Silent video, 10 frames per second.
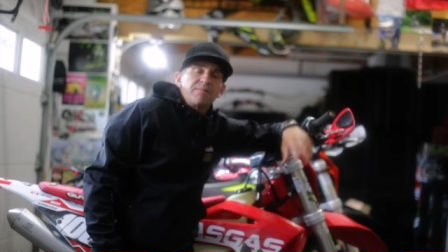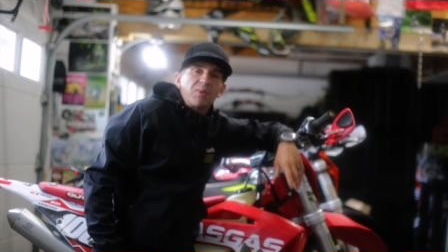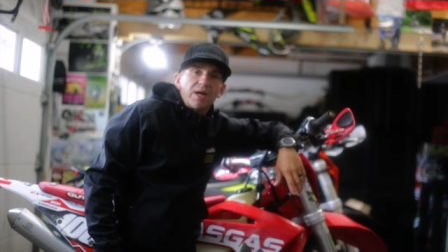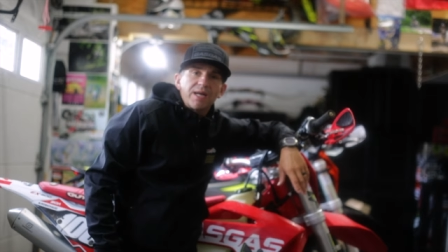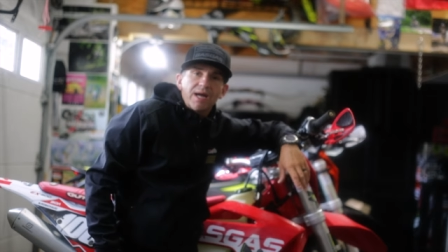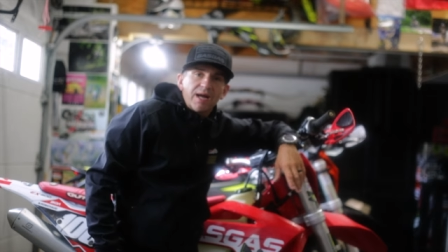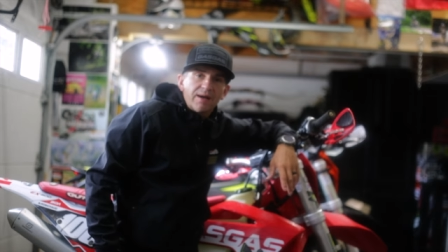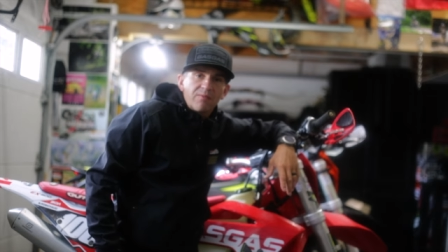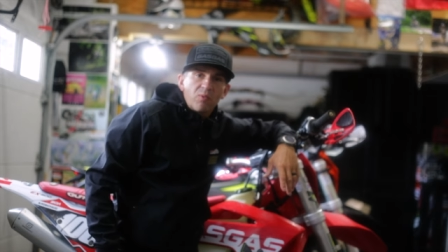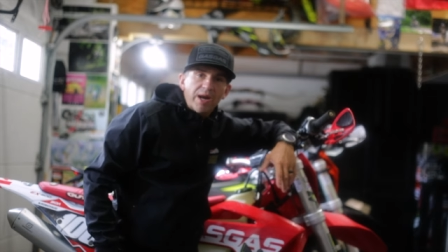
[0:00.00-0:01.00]
but
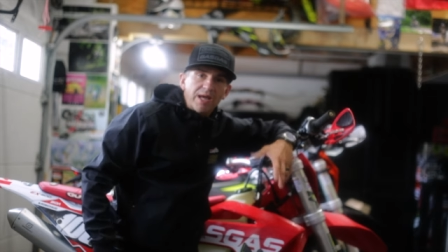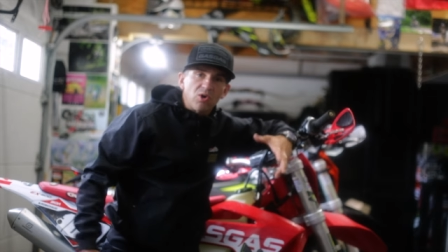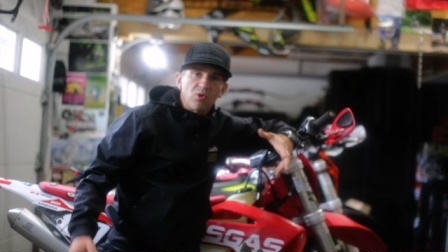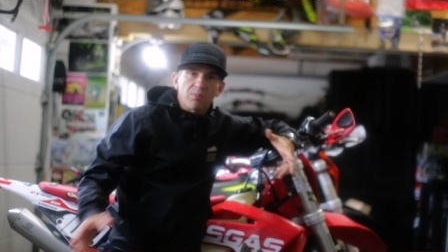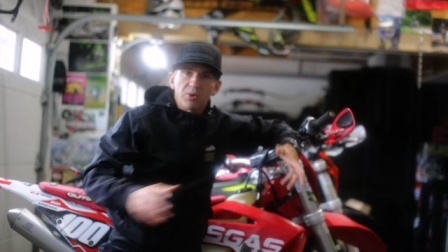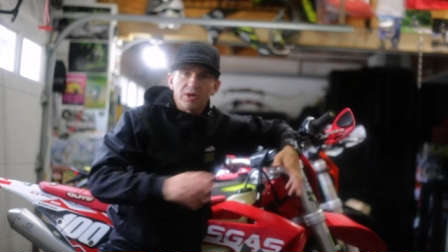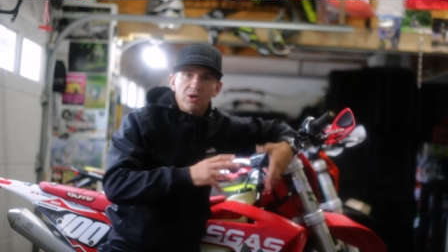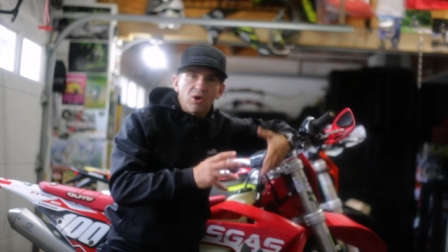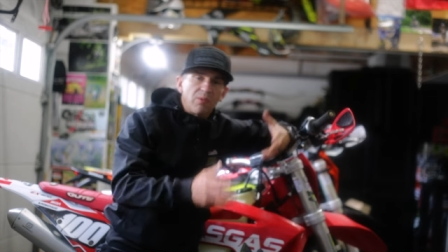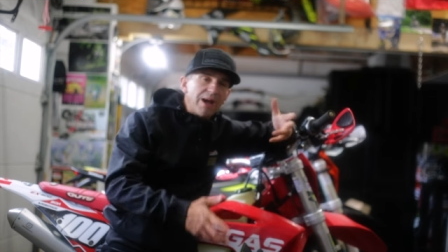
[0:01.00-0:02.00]
uh, when I go to put it
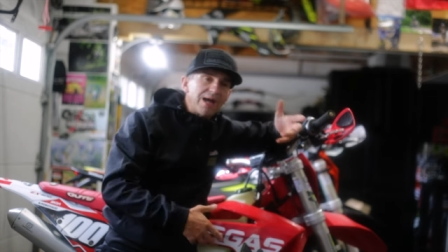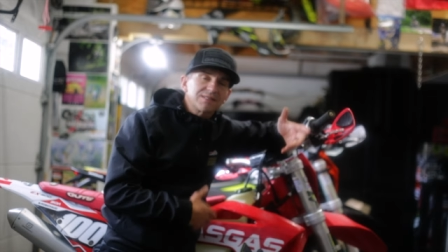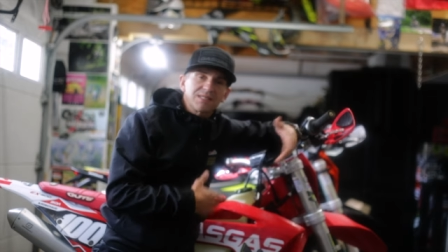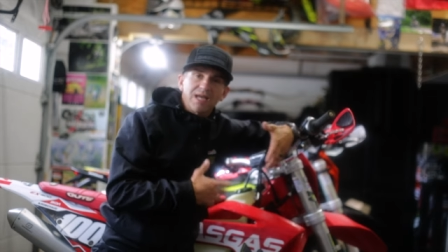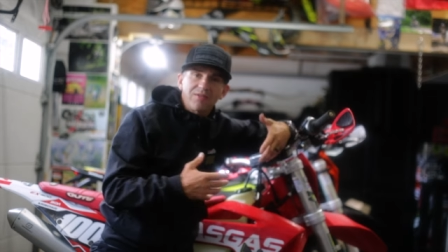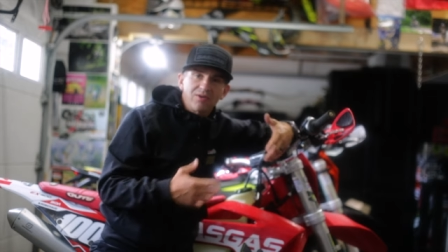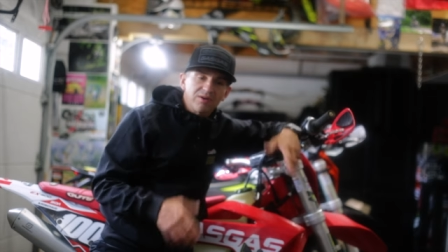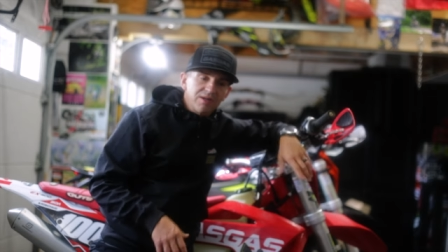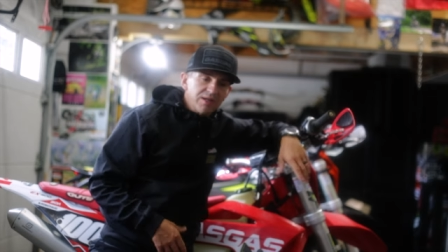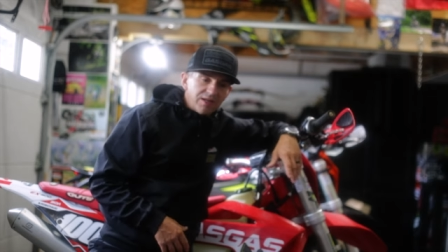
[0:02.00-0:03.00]
all back together,